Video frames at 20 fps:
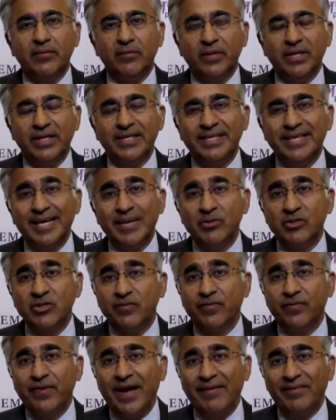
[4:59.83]
in terms
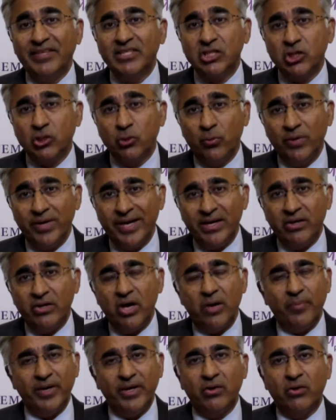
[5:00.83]
of having slower
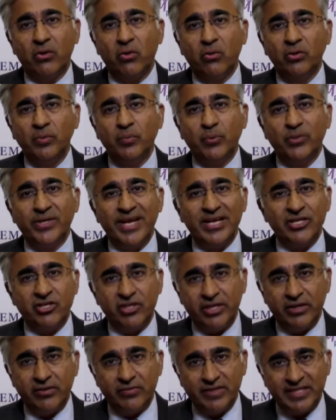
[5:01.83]
economic growth,
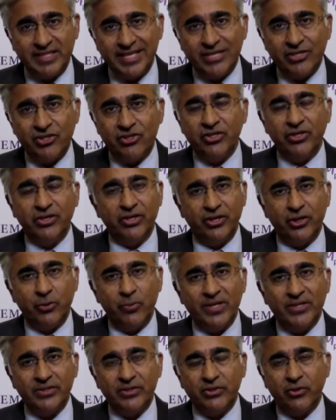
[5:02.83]
potentially a recession in the
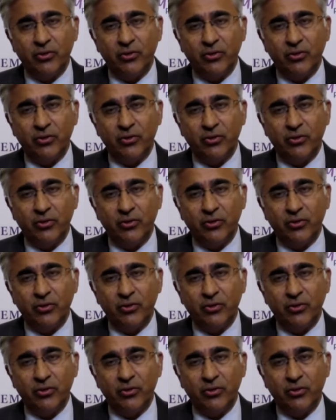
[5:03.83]
US and